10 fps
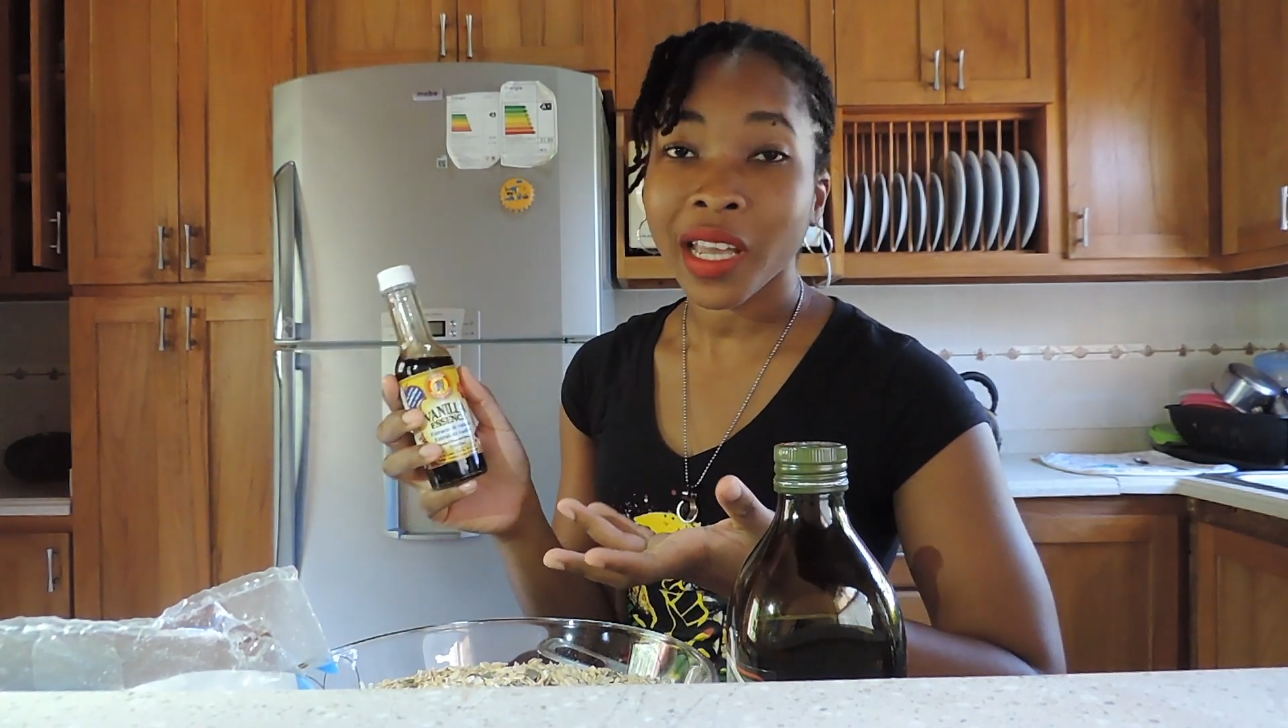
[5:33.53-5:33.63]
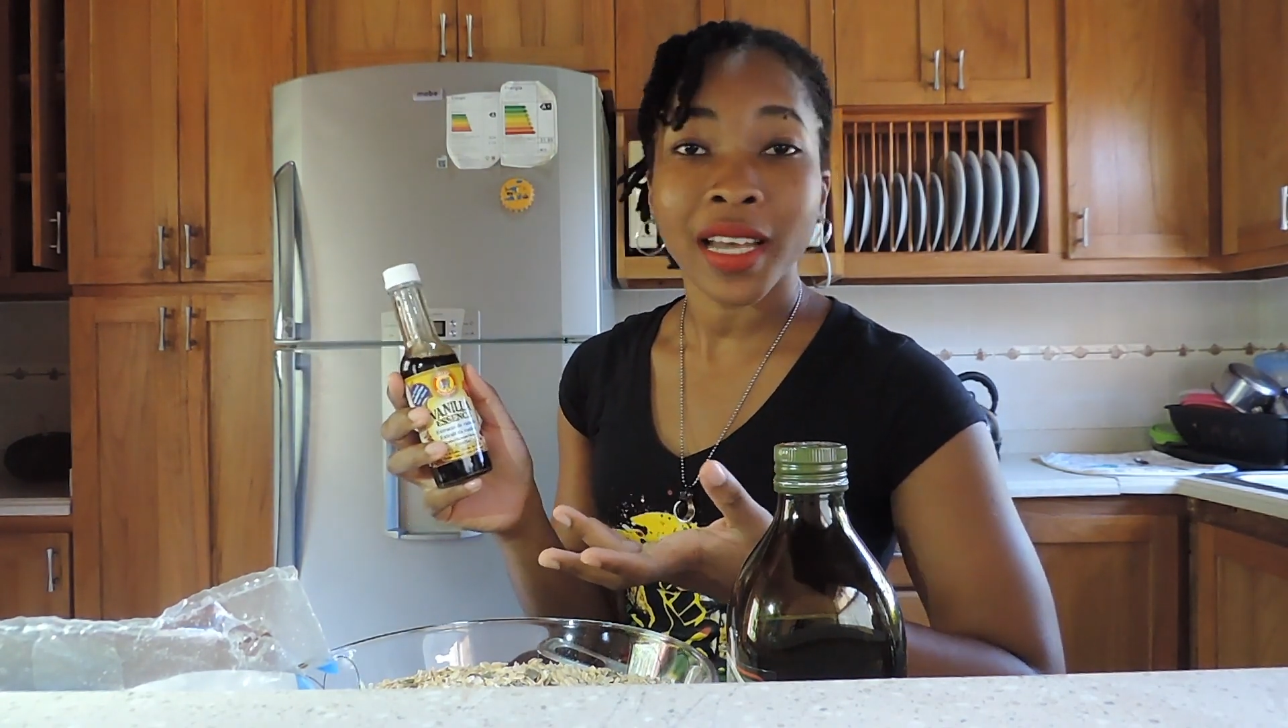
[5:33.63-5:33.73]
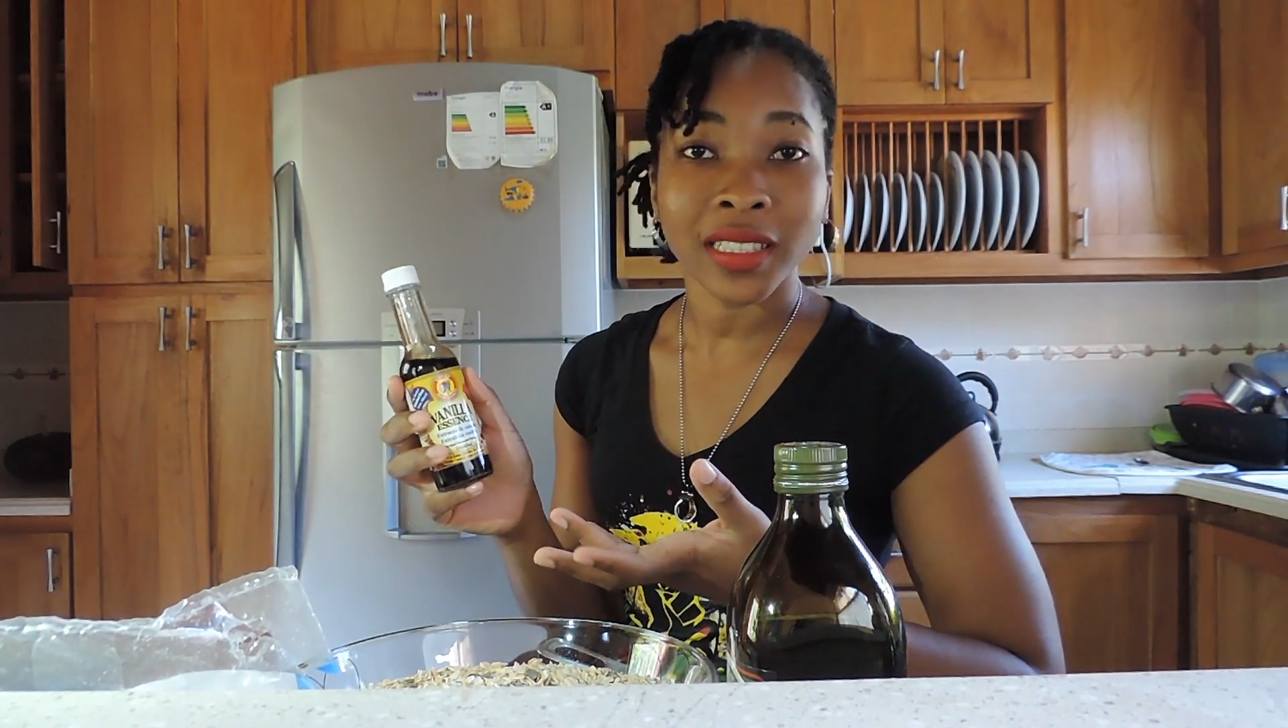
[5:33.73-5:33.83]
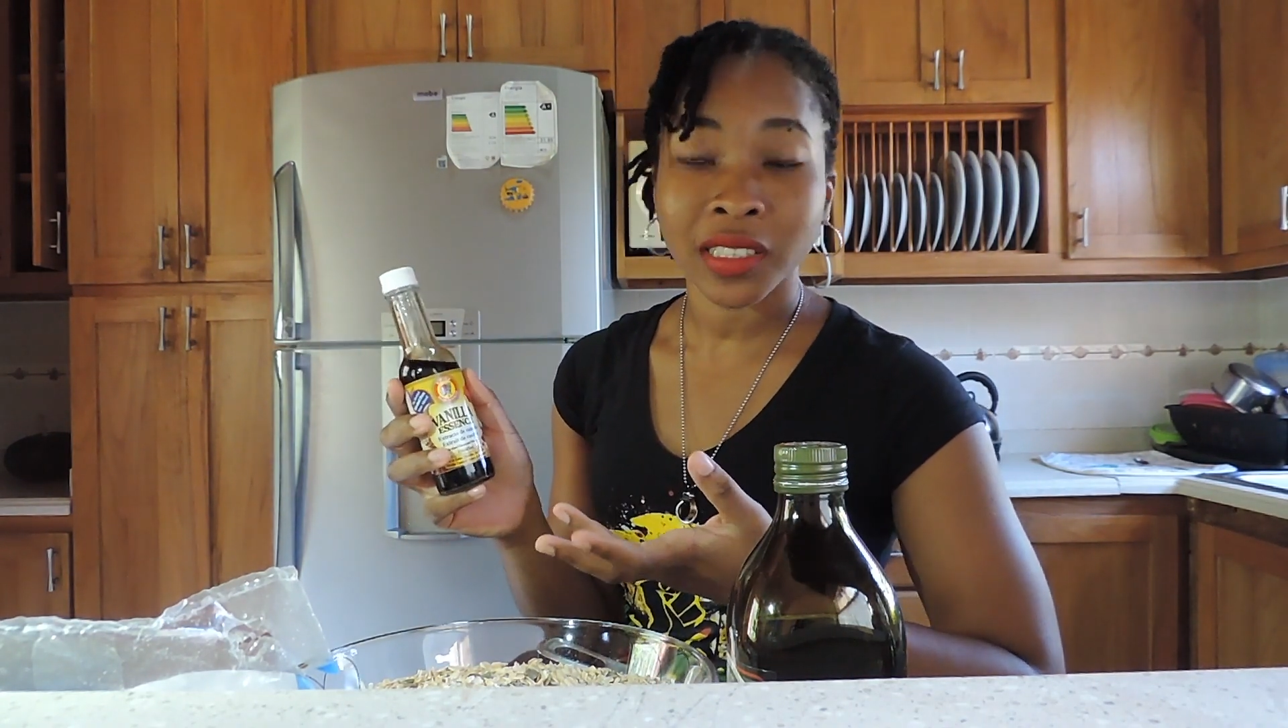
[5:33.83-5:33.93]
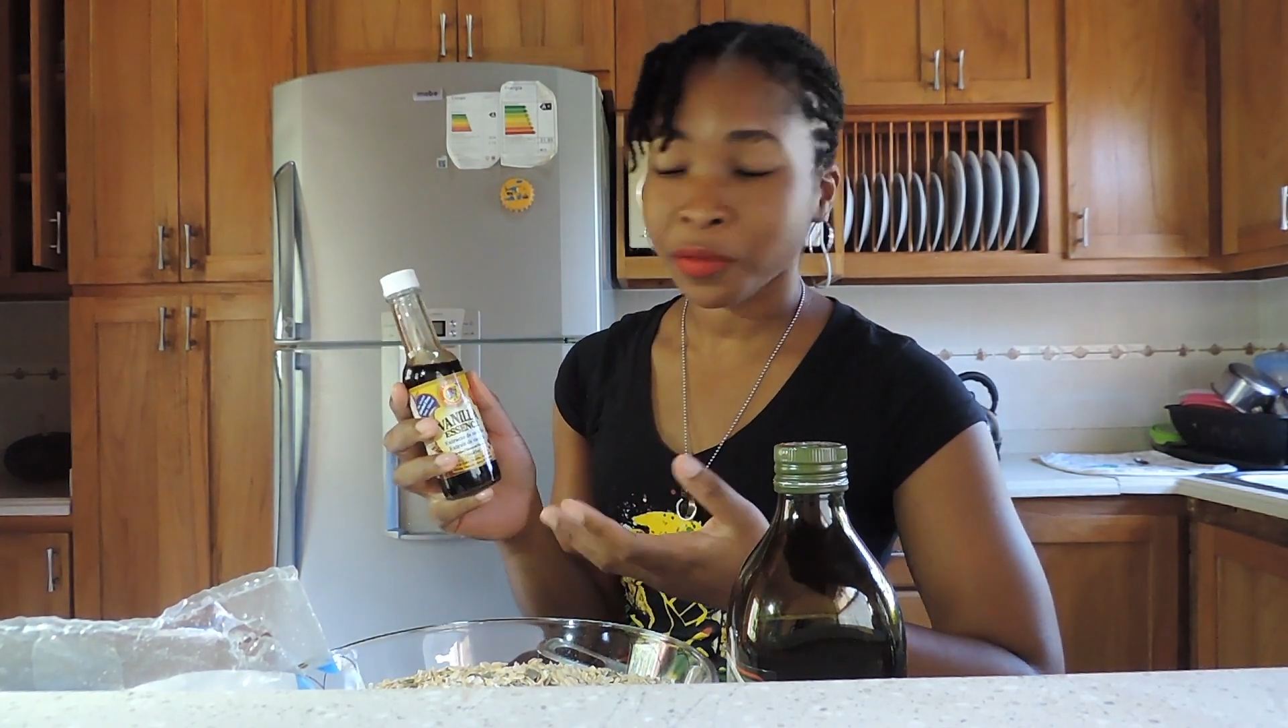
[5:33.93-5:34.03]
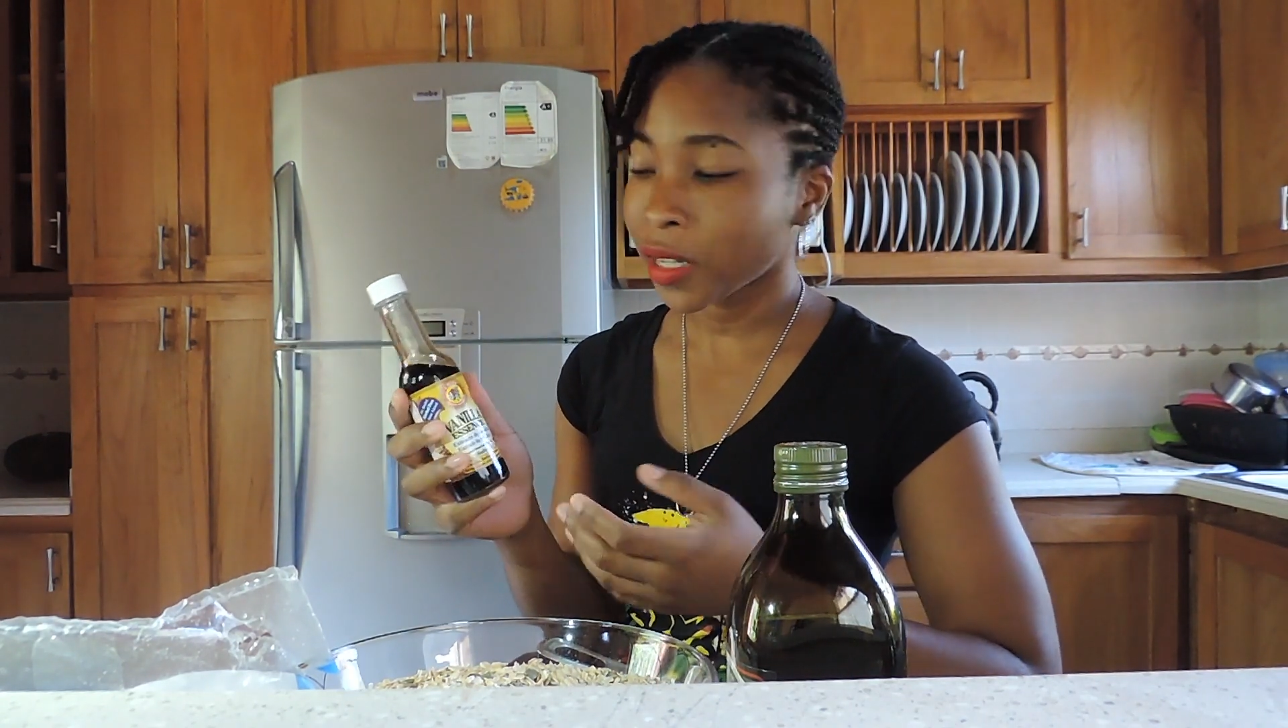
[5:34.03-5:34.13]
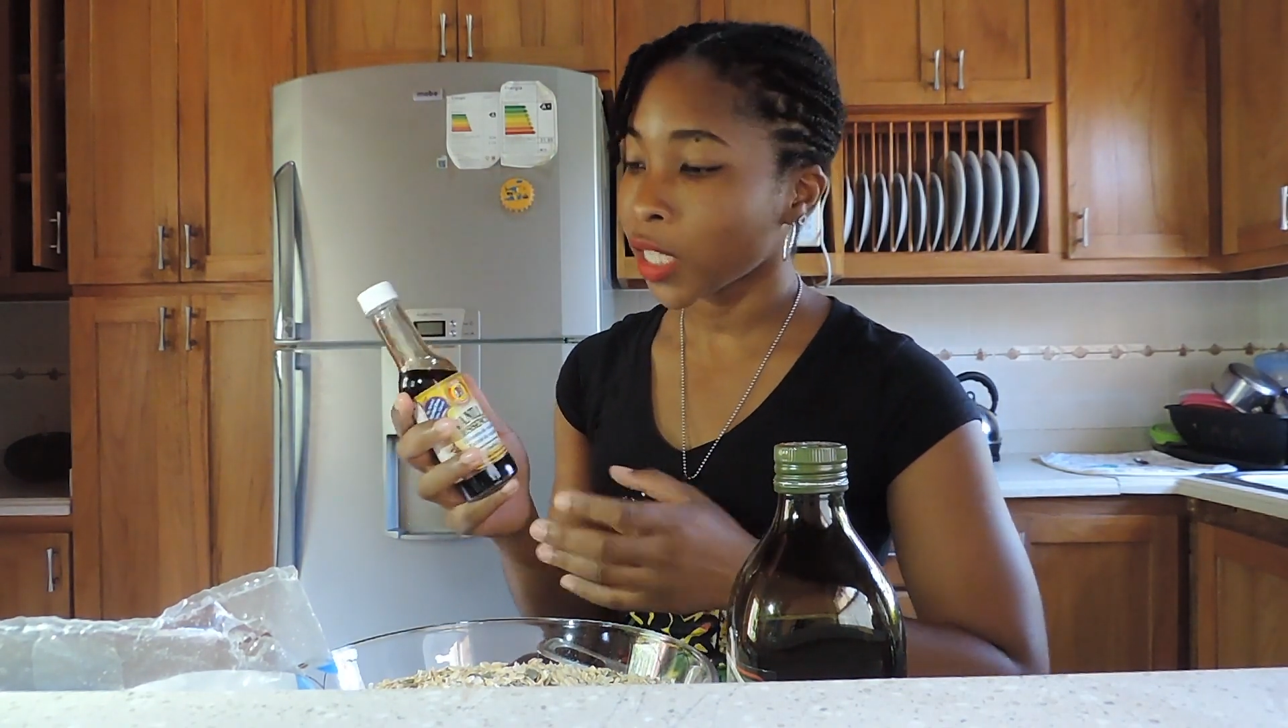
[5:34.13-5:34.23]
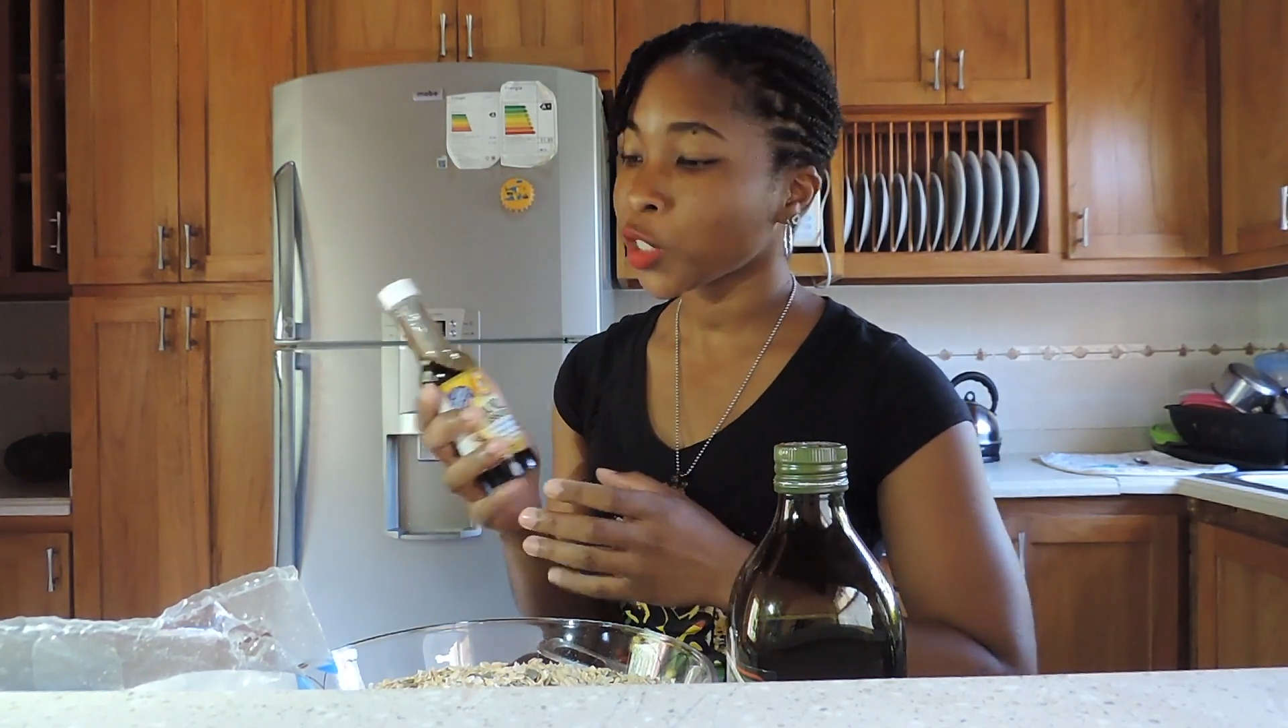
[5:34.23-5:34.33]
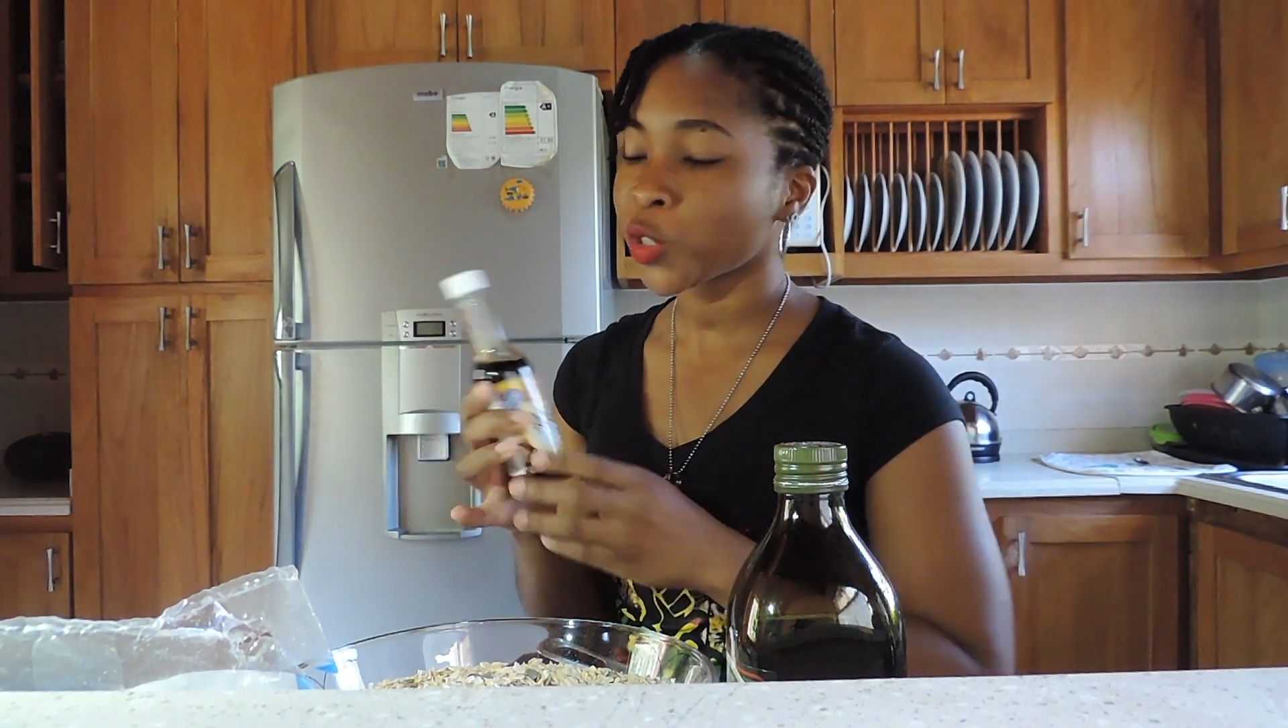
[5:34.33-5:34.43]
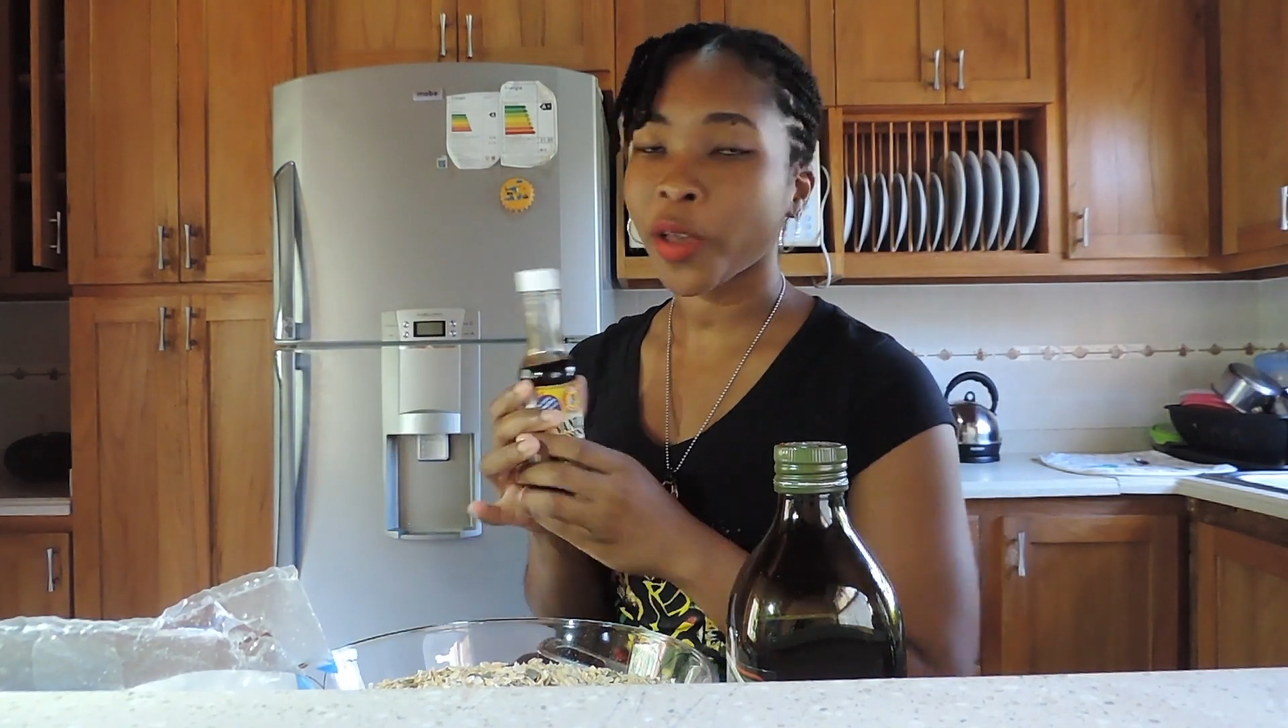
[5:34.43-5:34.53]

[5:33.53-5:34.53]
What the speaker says: hard to find,